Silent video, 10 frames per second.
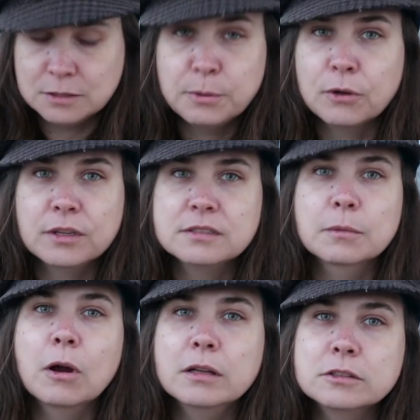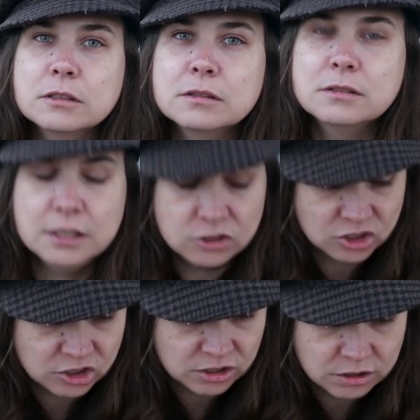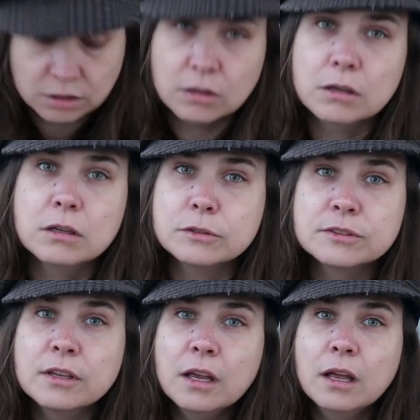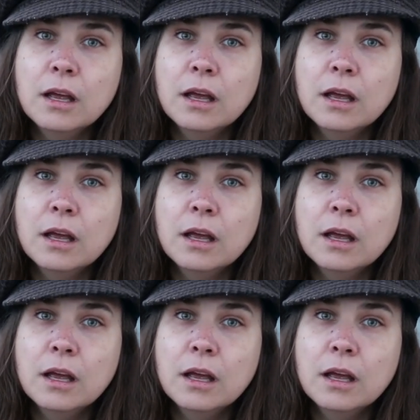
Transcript: is purely subconscious, teaching little girls